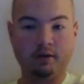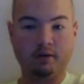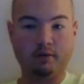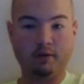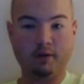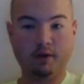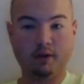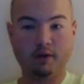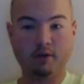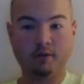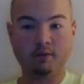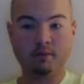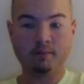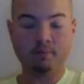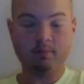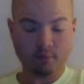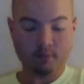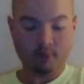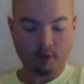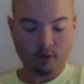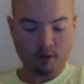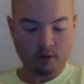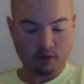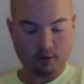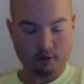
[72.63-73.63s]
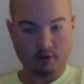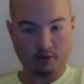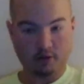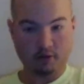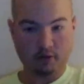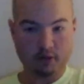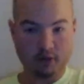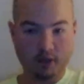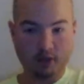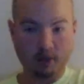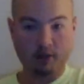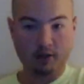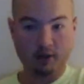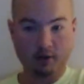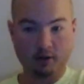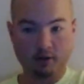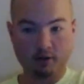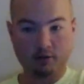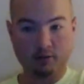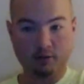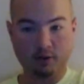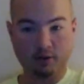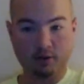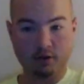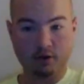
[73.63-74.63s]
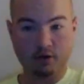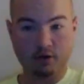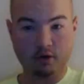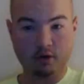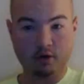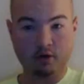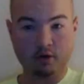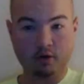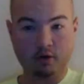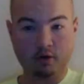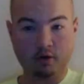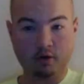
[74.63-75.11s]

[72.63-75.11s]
ring. And so you take some yarn,